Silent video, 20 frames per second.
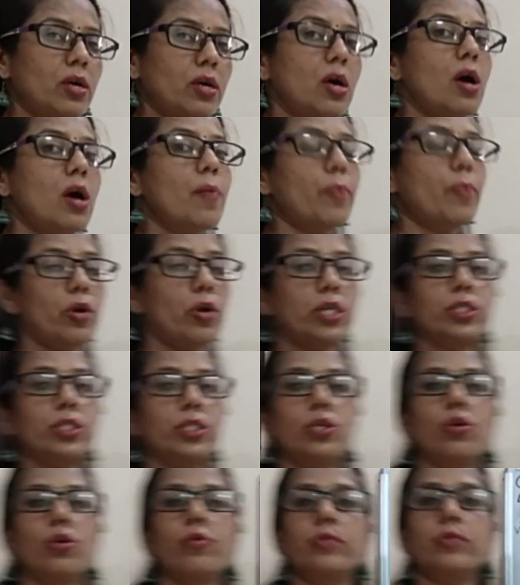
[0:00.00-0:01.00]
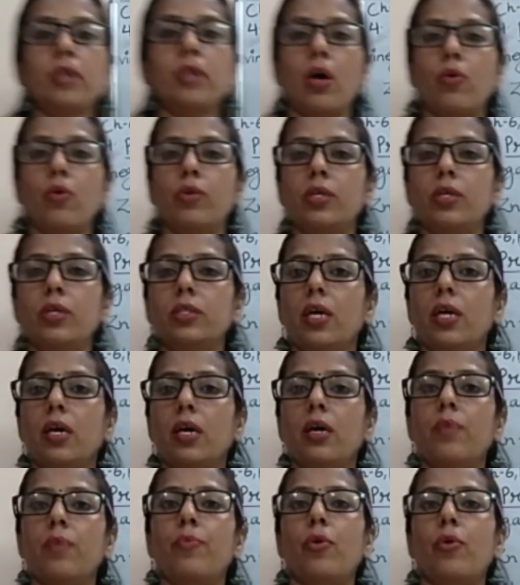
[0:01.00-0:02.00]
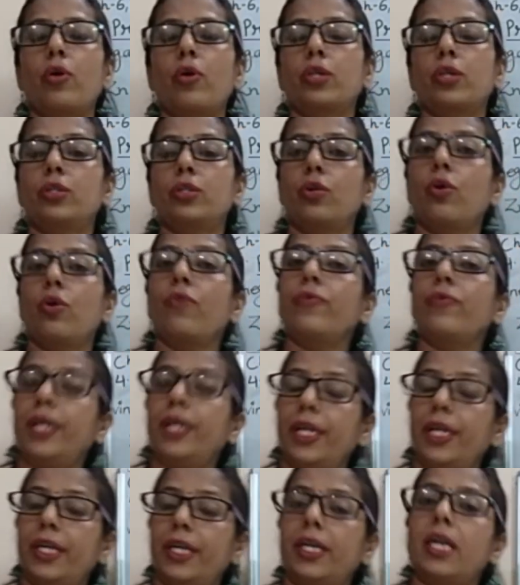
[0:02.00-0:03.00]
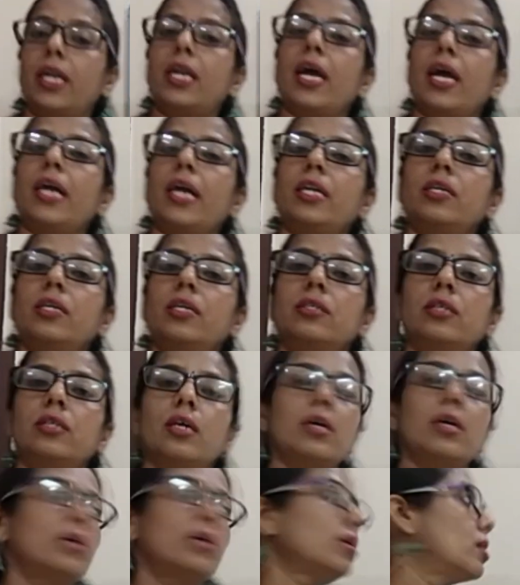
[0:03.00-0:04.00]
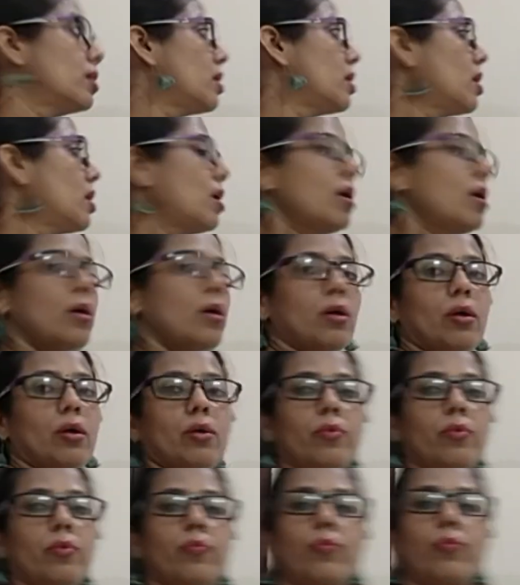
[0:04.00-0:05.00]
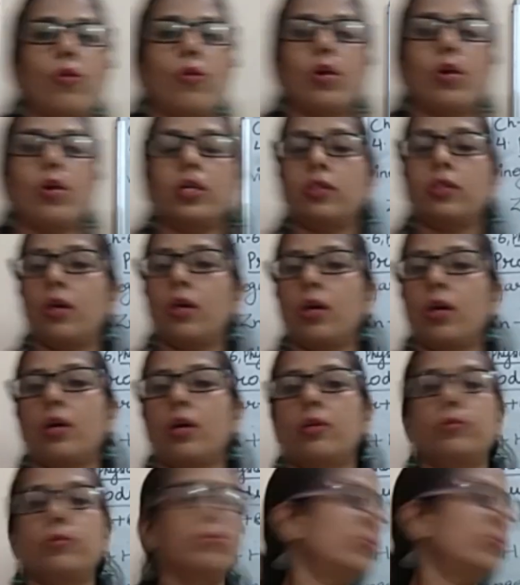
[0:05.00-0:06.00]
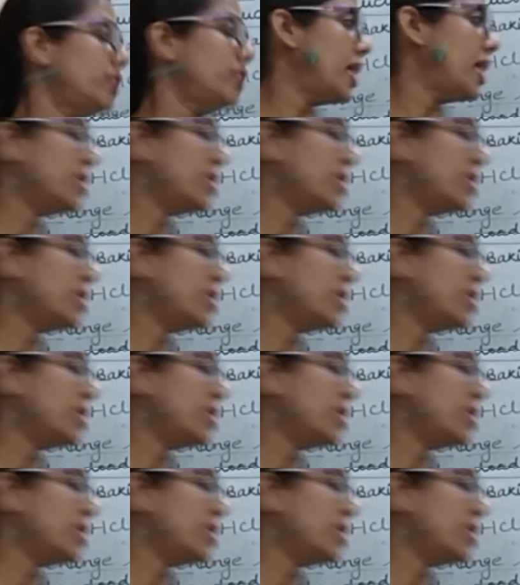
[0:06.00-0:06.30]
production of sound is there, production of heat and light is there, production, change